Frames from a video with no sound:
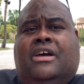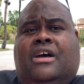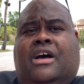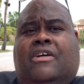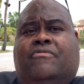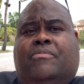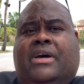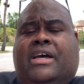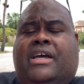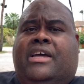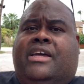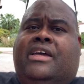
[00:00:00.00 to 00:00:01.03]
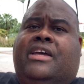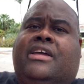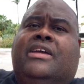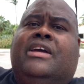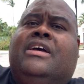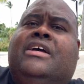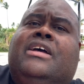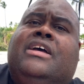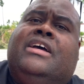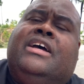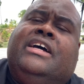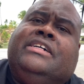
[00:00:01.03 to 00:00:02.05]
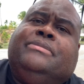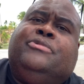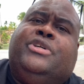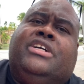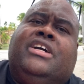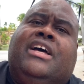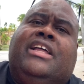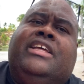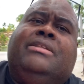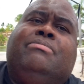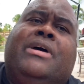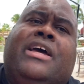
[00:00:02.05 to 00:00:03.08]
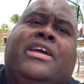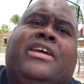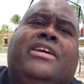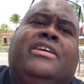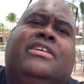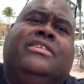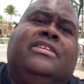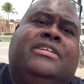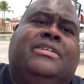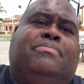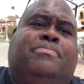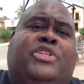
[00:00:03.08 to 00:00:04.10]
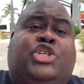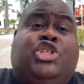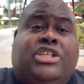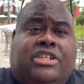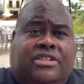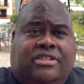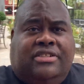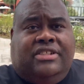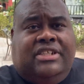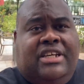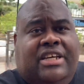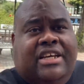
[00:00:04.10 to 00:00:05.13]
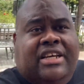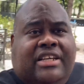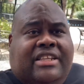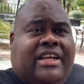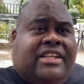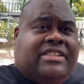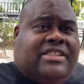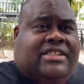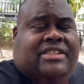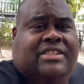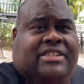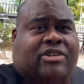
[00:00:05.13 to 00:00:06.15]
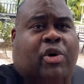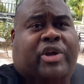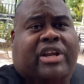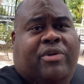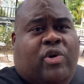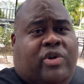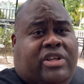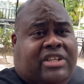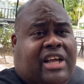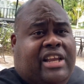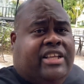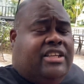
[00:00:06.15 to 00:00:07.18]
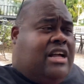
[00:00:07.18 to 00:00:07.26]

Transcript: of my, um, what you call it, my petition that's going around. It collected